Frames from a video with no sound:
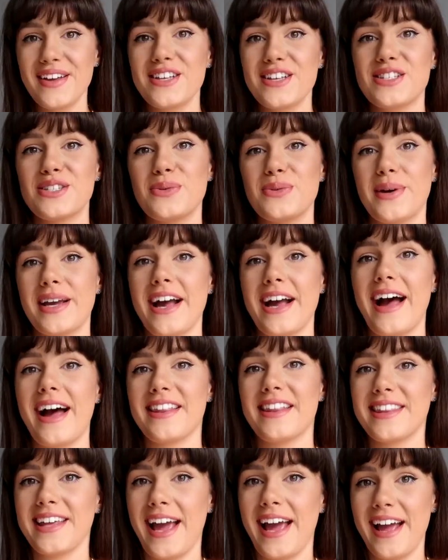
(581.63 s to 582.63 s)
So we are
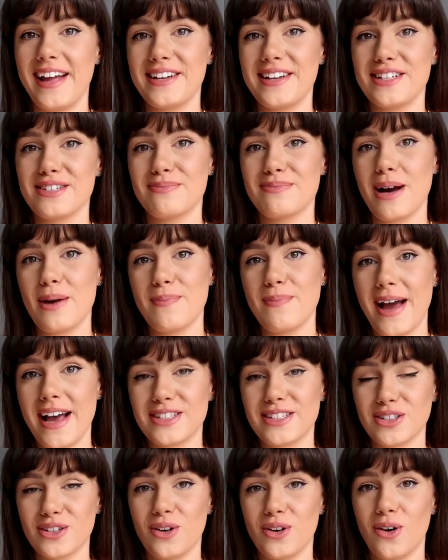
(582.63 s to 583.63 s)
at the end of my
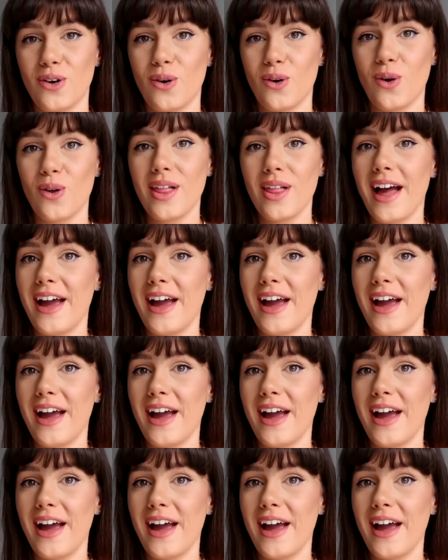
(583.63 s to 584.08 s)
Bershka haul.